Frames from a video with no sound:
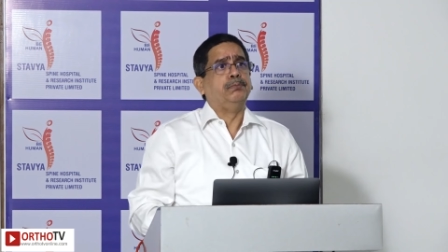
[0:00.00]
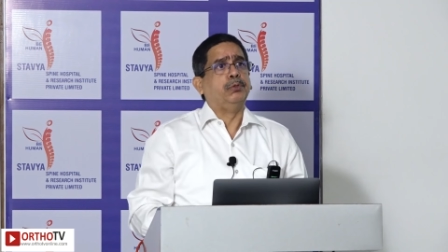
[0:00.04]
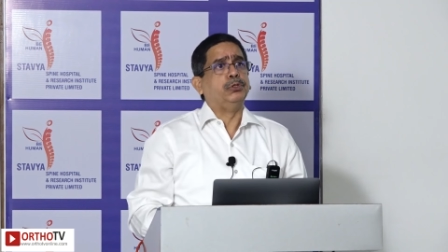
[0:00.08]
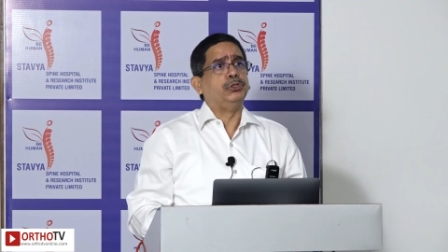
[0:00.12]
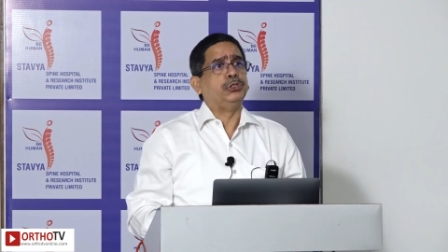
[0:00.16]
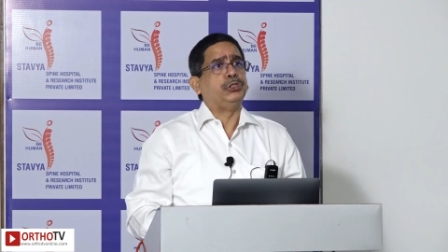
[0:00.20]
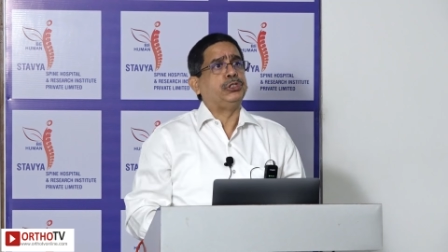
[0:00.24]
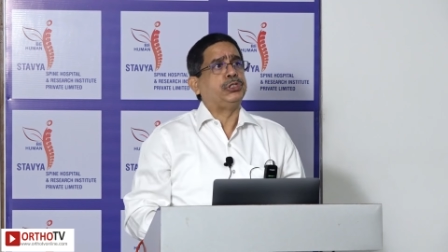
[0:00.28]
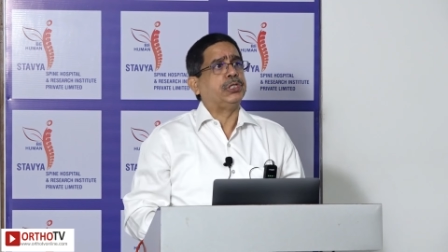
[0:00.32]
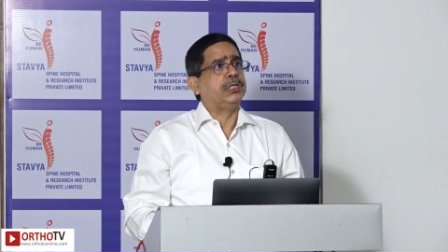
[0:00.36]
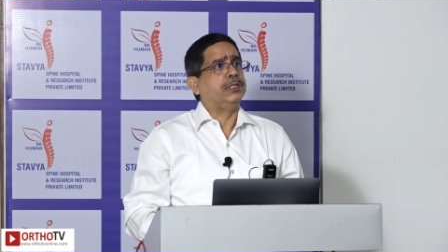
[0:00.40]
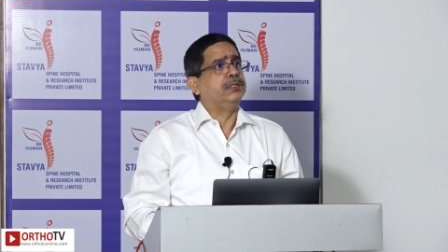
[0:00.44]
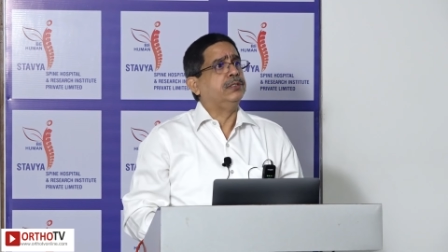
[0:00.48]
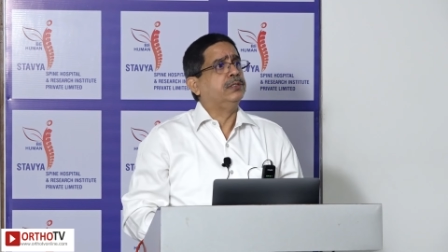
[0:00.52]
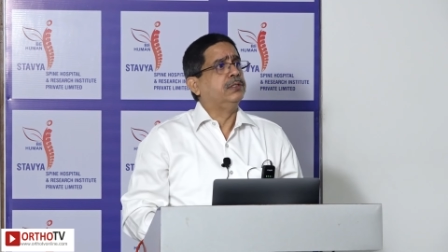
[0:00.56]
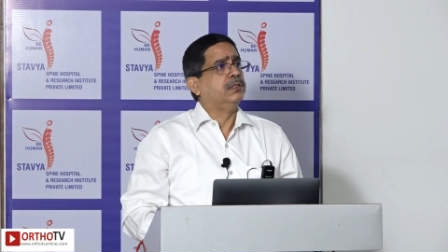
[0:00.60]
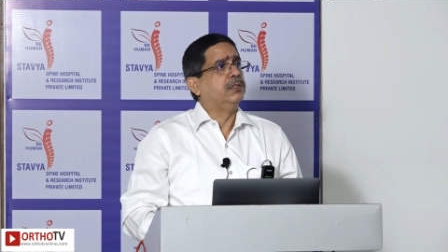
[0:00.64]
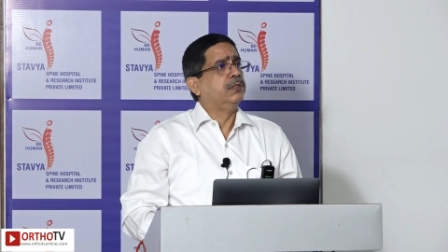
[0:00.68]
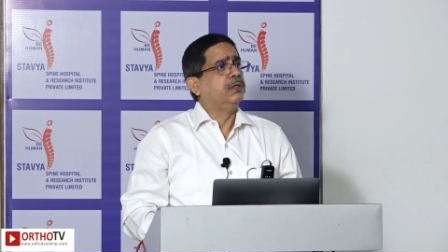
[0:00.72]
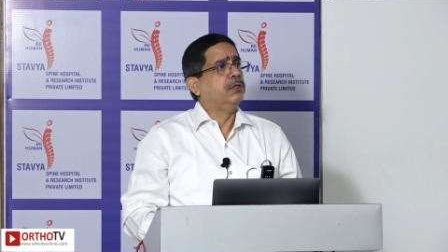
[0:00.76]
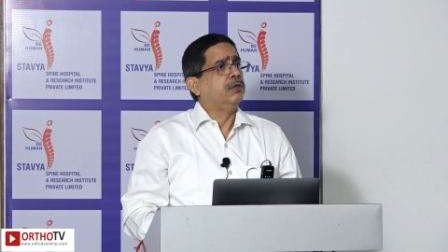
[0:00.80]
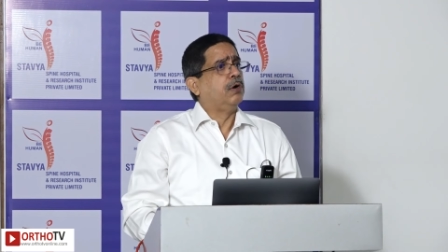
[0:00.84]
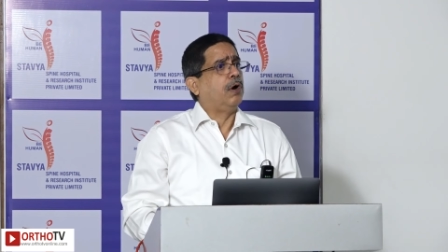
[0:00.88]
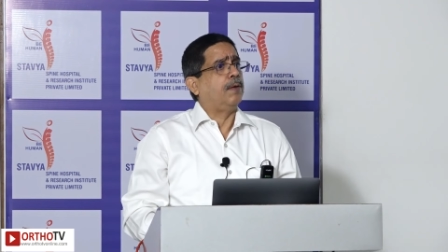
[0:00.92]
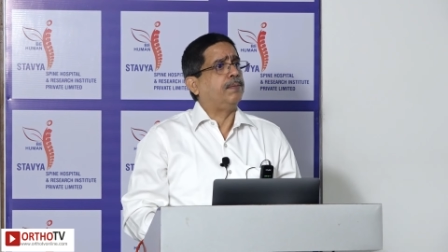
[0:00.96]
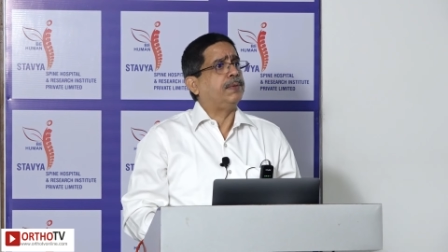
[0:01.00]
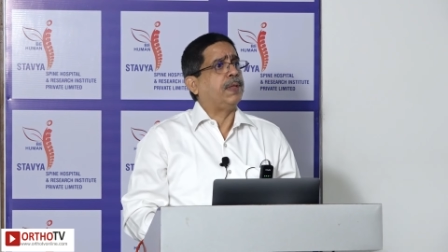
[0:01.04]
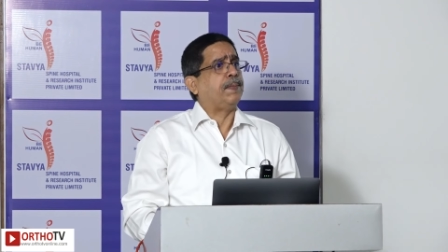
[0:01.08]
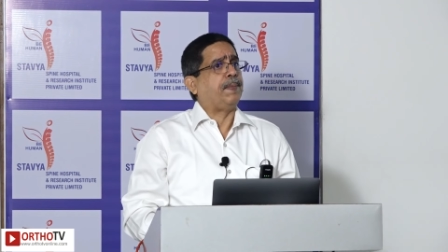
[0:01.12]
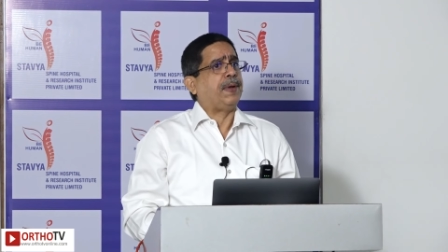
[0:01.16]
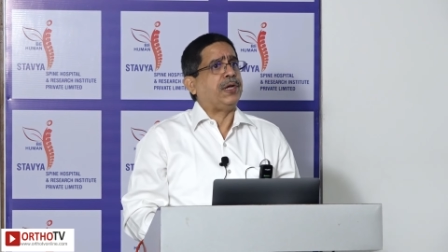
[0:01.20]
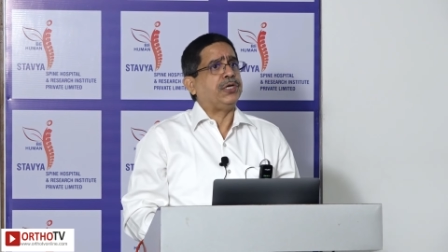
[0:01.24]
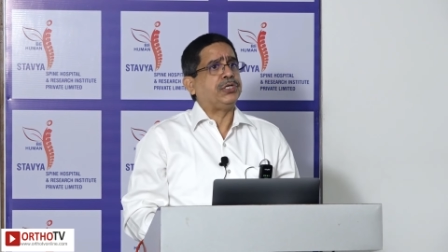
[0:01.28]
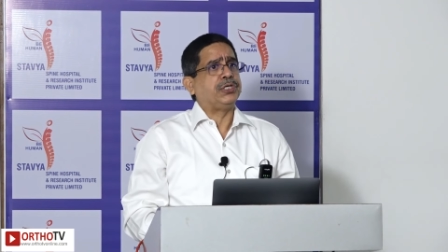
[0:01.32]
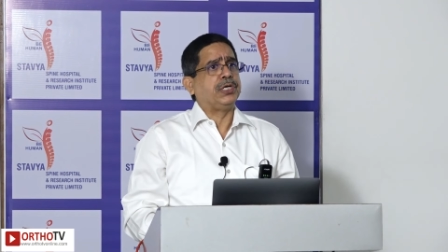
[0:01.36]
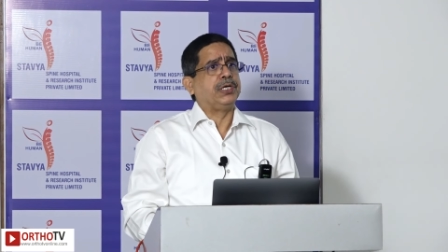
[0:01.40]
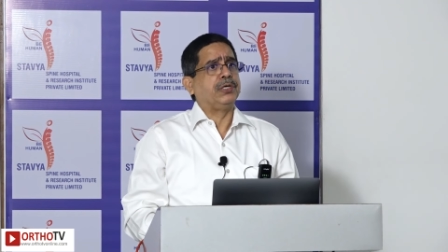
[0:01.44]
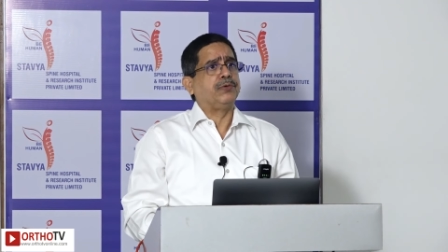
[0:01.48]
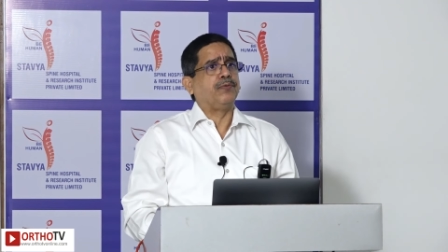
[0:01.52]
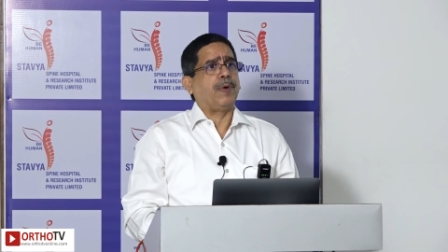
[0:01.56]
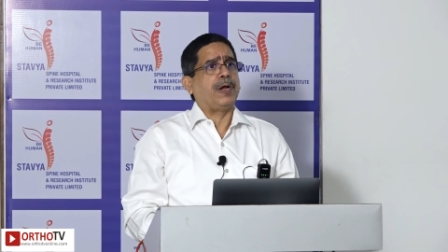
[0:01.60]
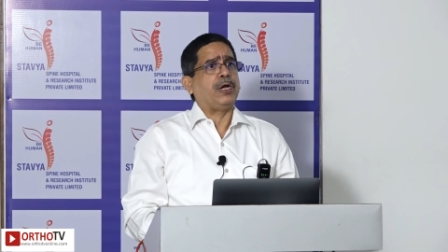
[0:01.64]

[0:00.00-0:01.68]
position of the patient